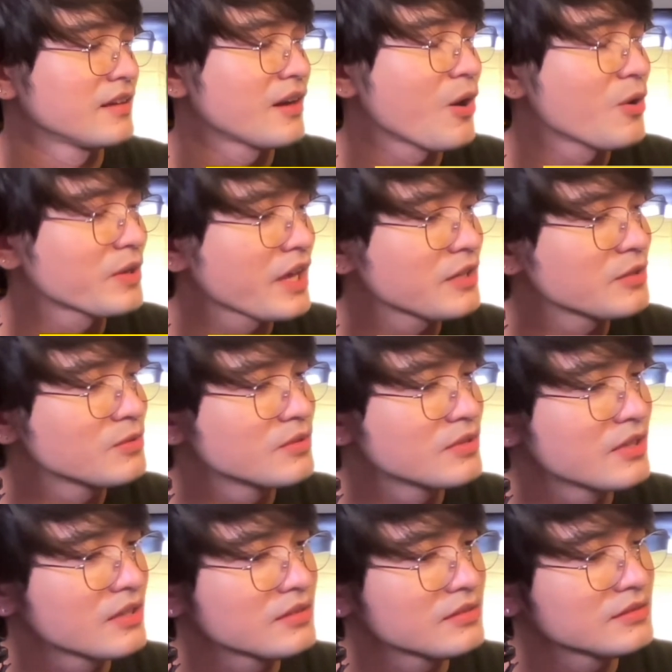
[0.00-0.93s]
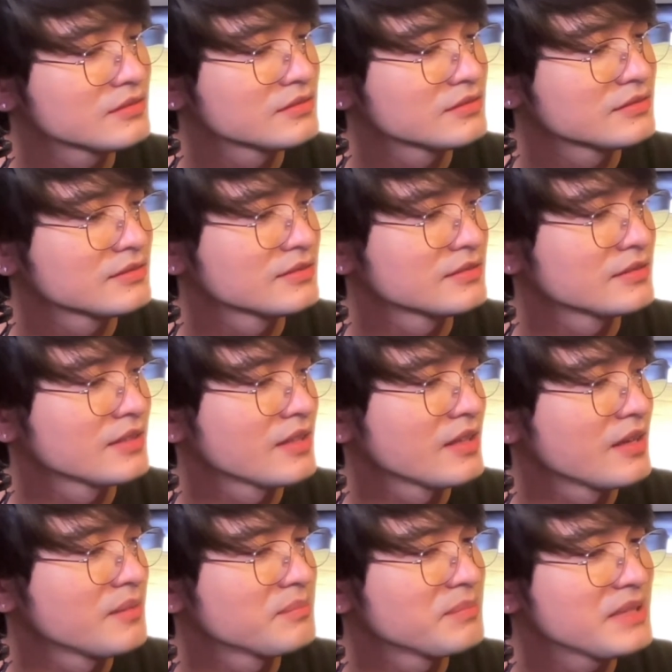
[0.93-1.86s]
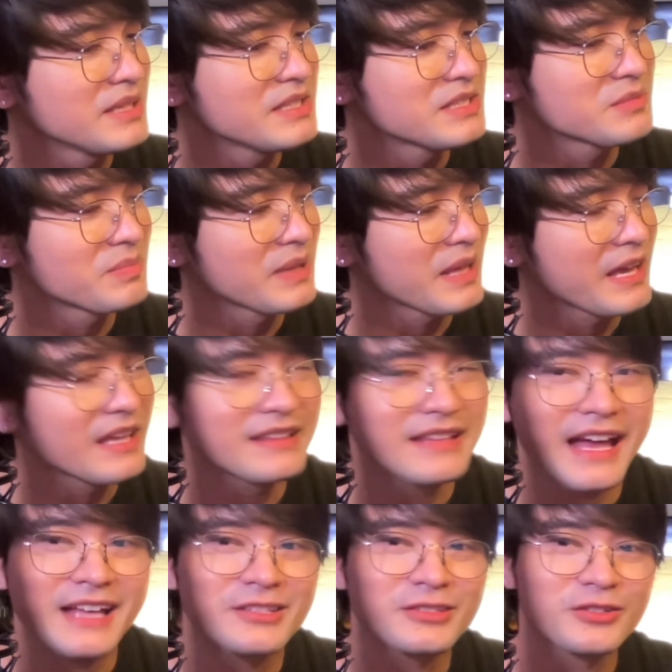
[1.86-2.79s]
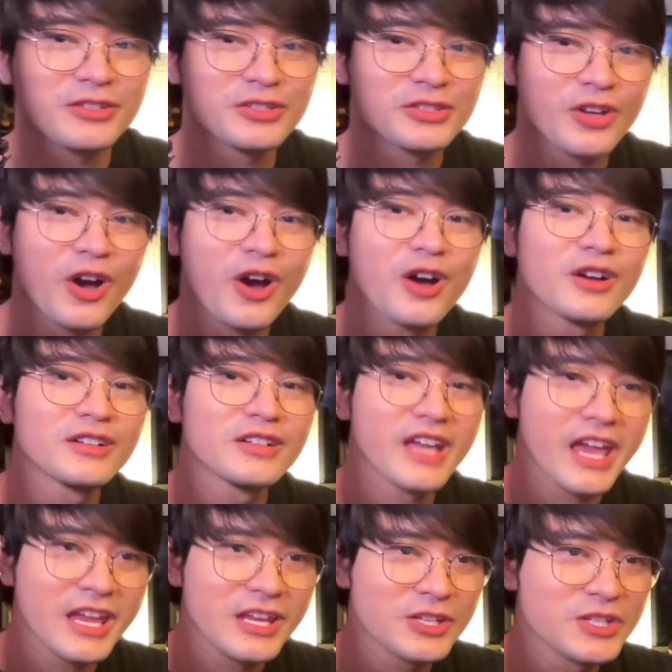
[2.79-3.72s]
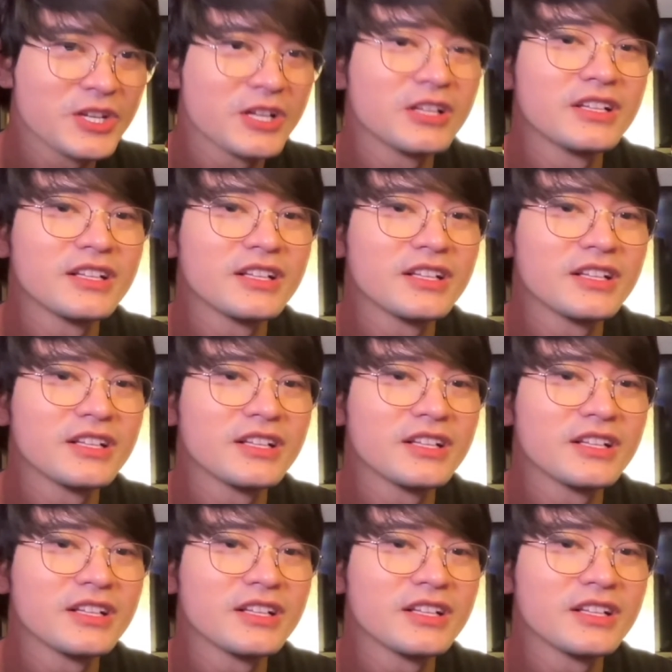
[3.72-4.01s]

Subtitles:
Okay, Google, please play Nasser's song, Angel.